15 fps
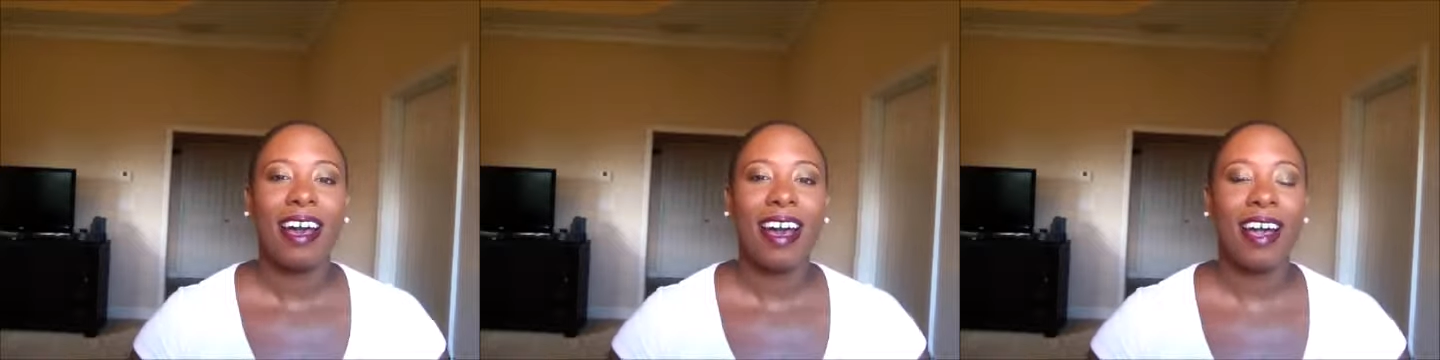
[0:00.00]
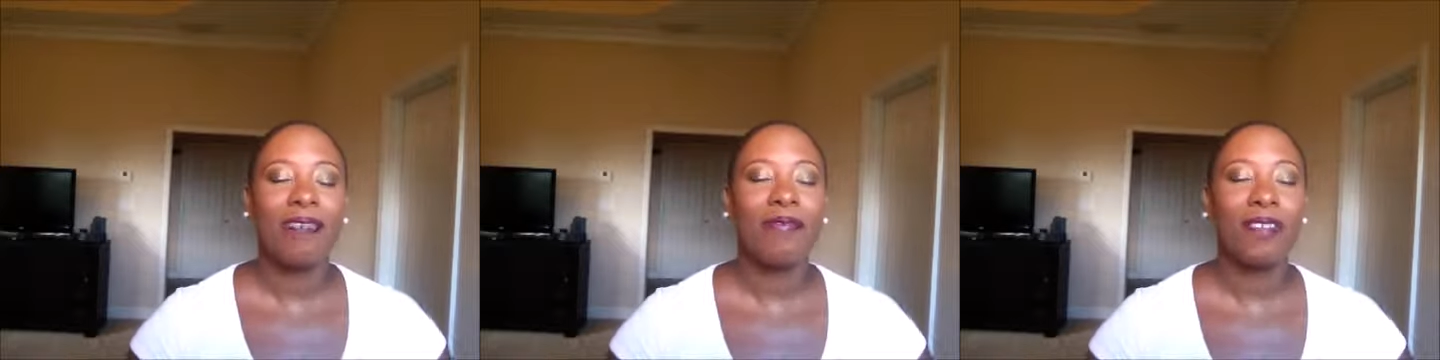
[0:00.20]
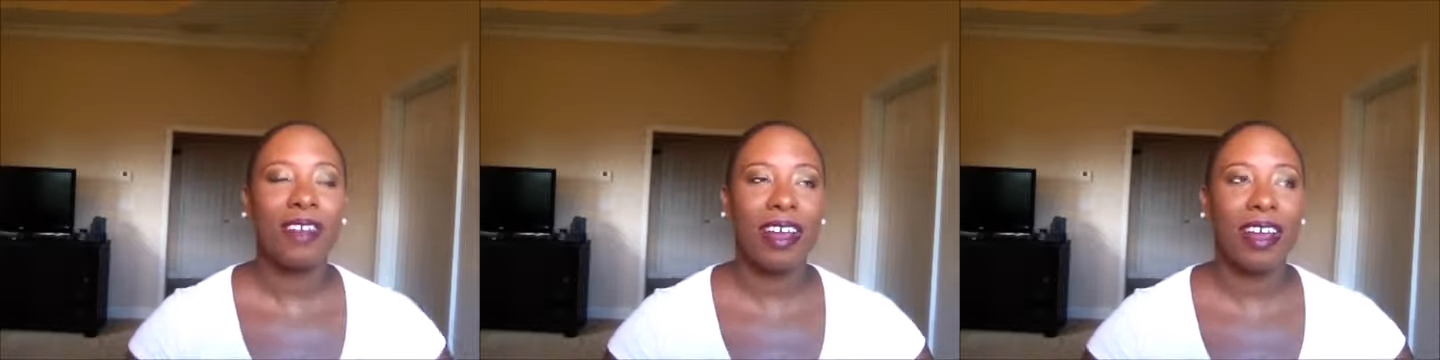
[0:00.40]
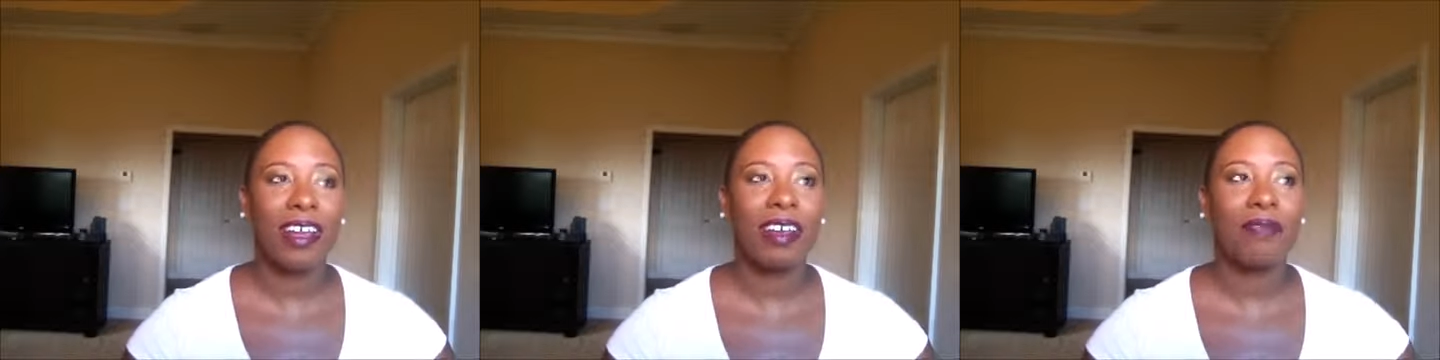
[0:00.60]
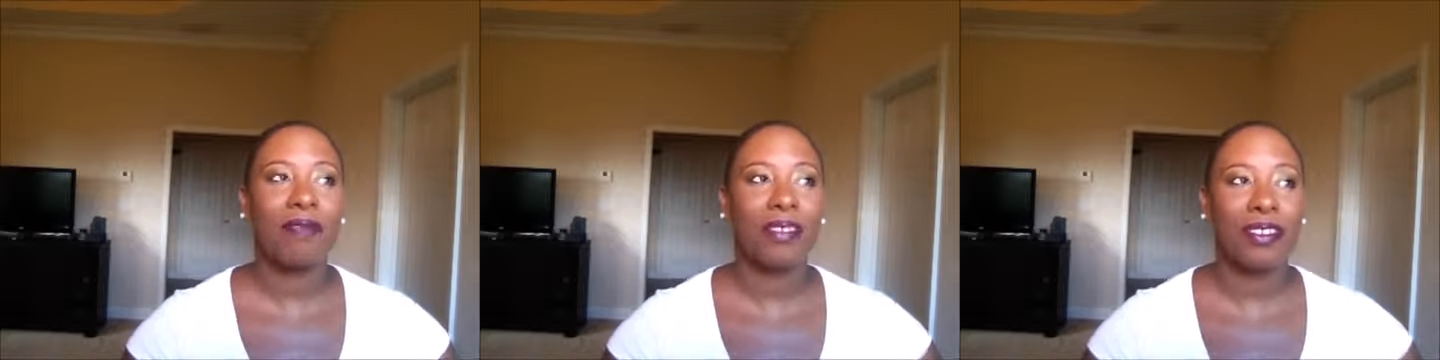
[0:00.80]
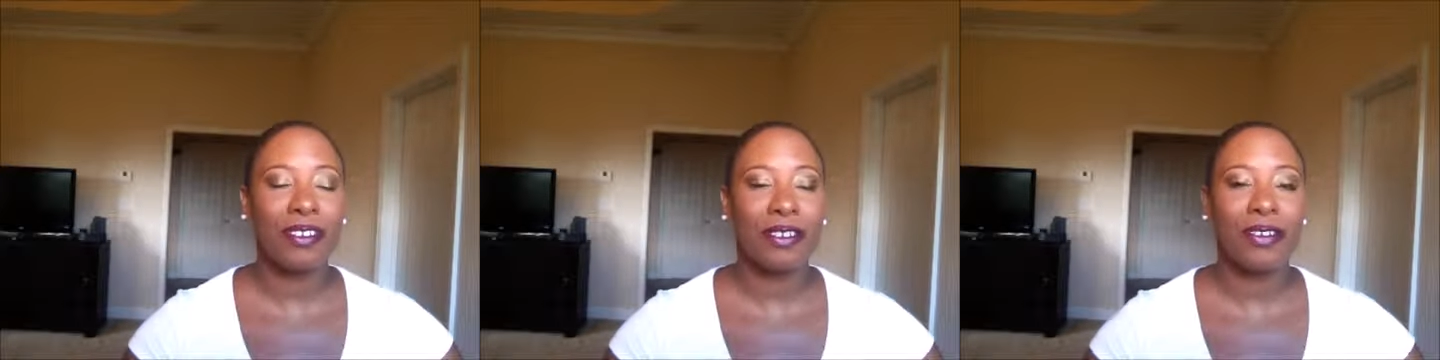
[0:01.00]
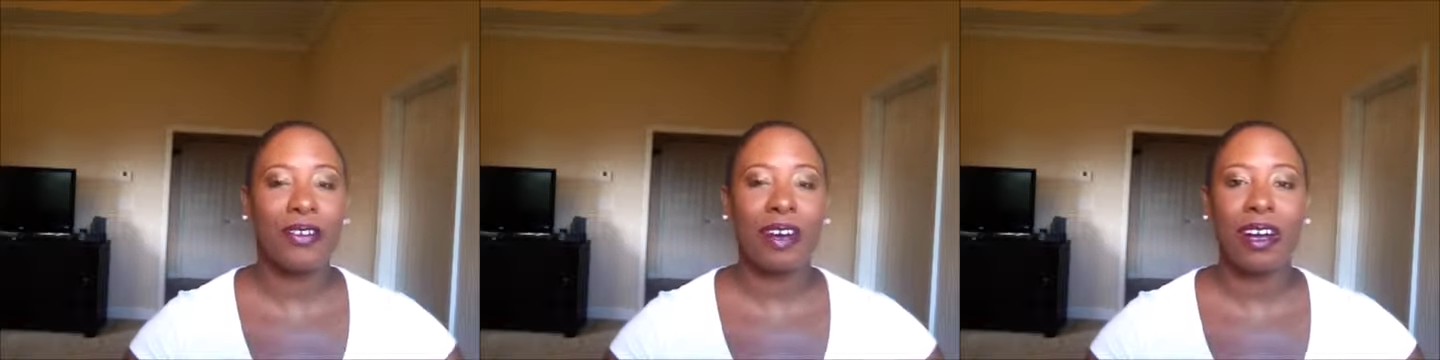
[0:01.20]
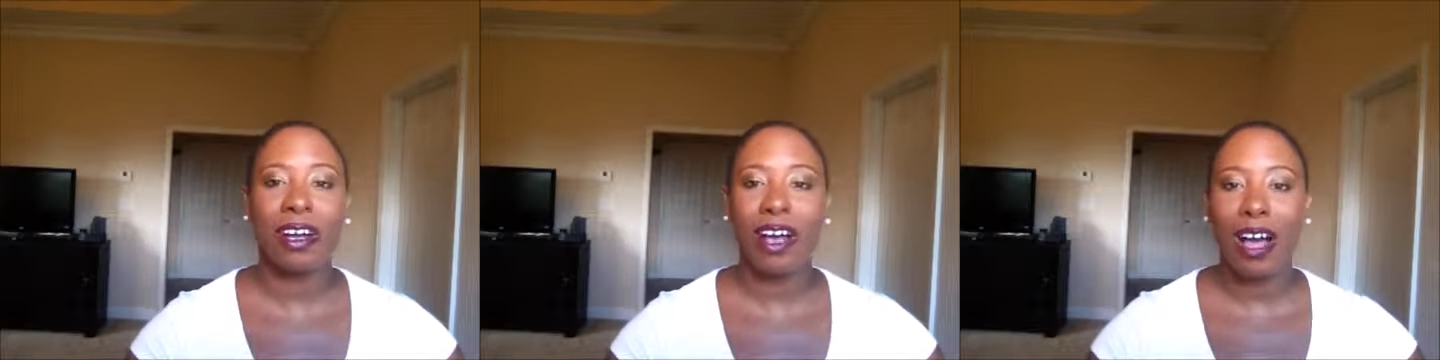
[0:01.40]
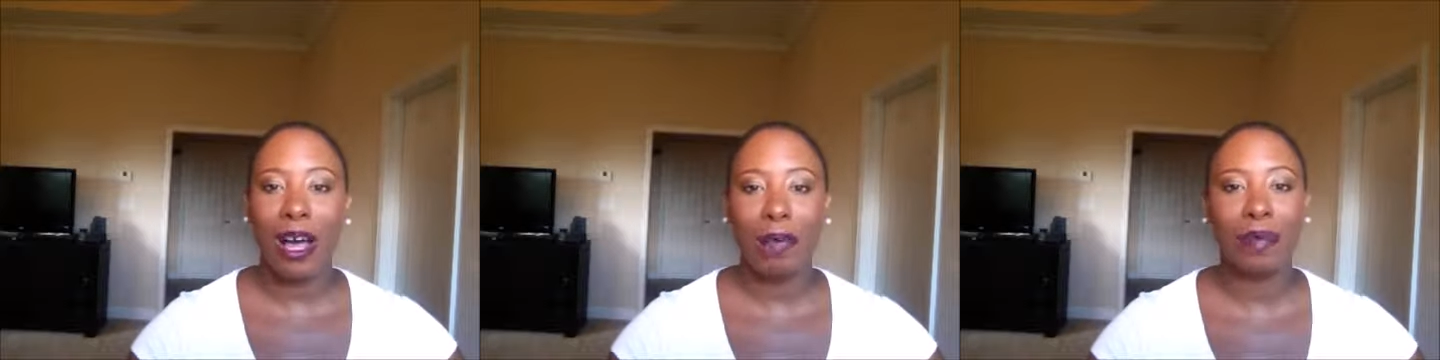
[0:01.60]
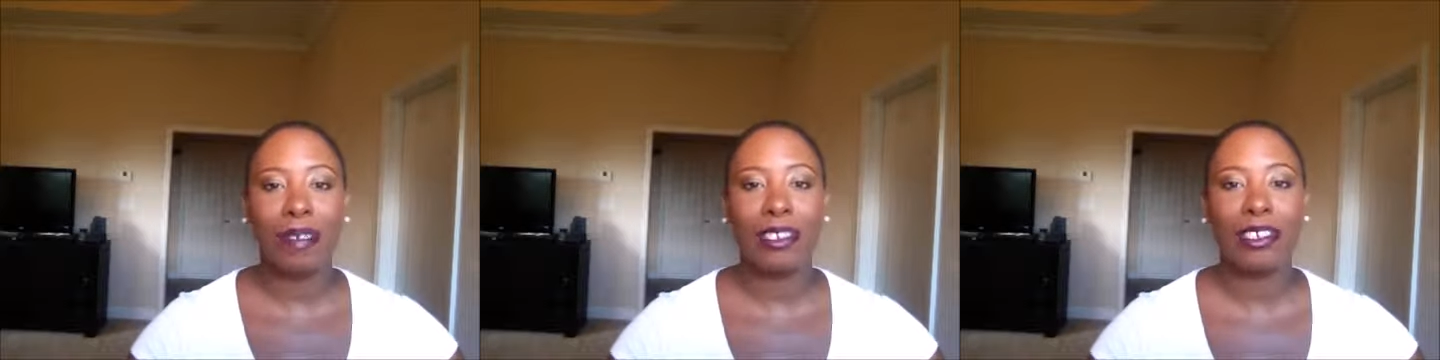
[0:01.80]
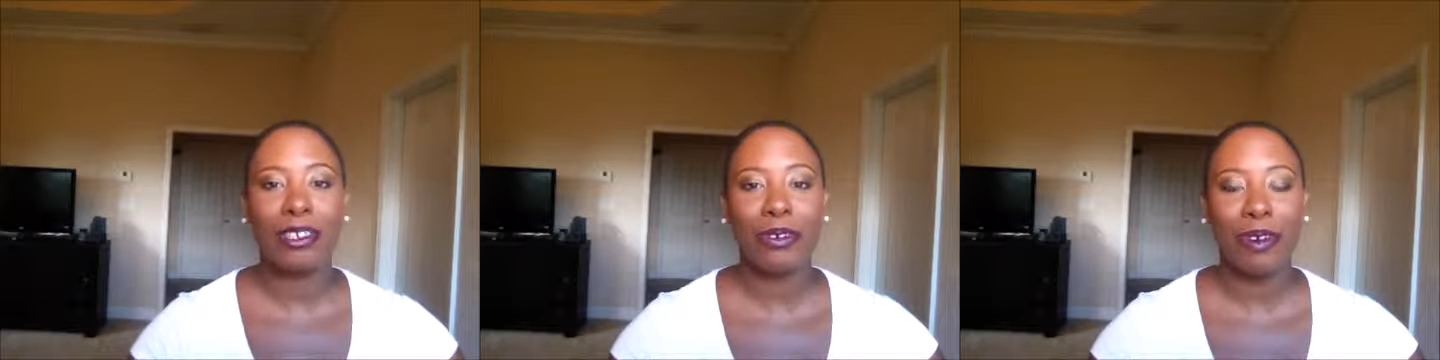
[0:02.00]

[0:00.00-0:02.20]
I feel like I've still accomplished